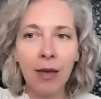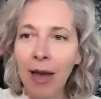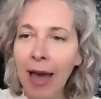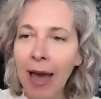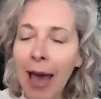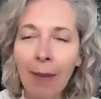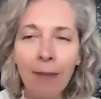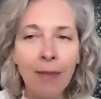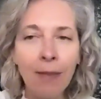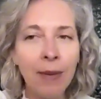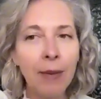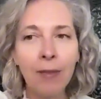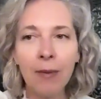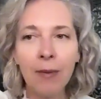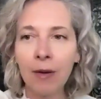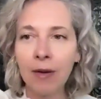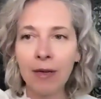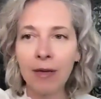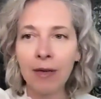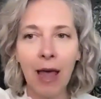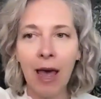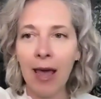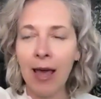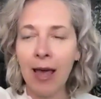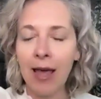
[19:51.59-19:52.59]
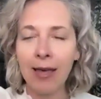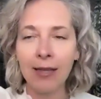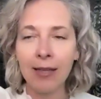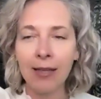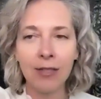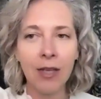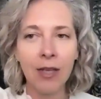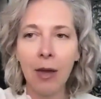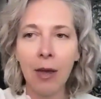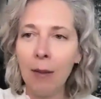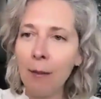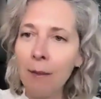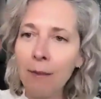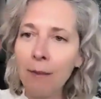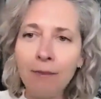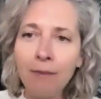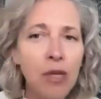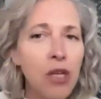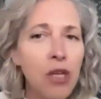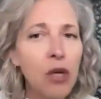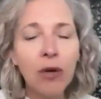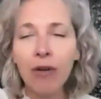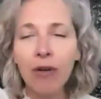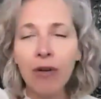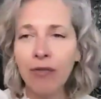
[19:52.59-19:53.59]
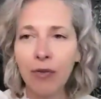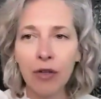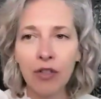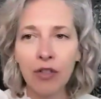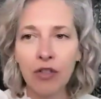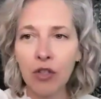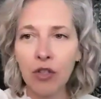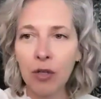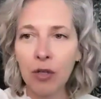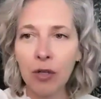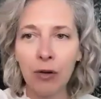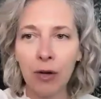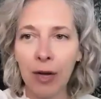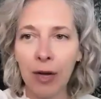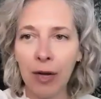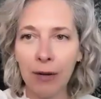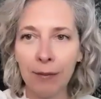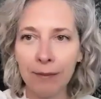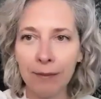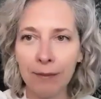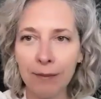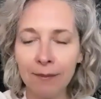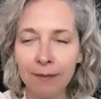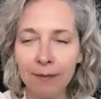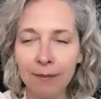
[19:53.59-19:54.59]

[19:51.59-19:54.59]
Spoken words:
happy clients, beautiful jewelry.